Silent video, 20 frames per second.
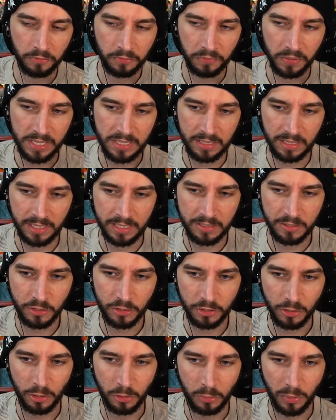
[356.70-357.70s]
fits in
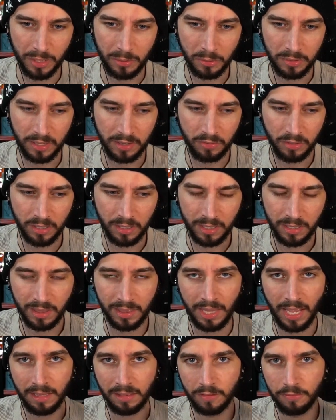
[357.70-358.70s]
so well with everything
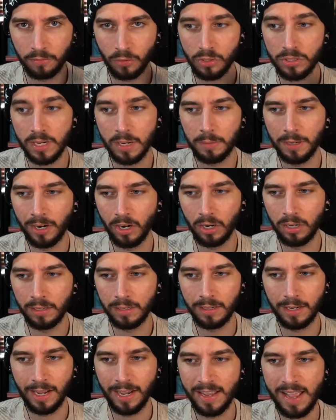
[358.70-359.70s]
that the first time I heard
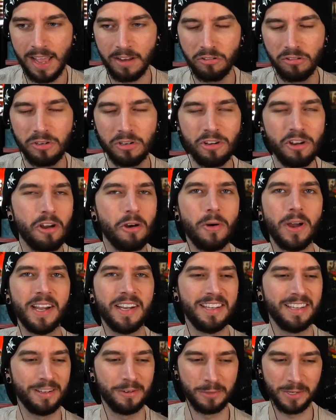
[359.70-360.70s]
it, I had no
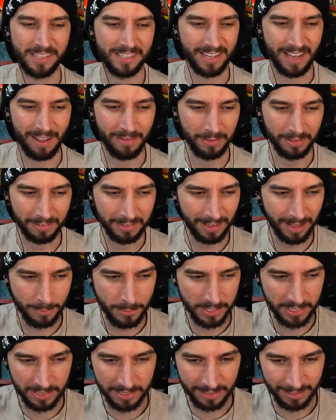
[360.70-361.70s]
idea what sound I
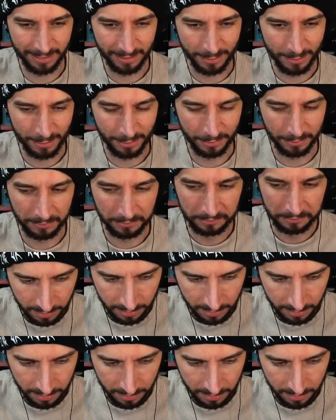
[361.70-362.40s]
was listening to.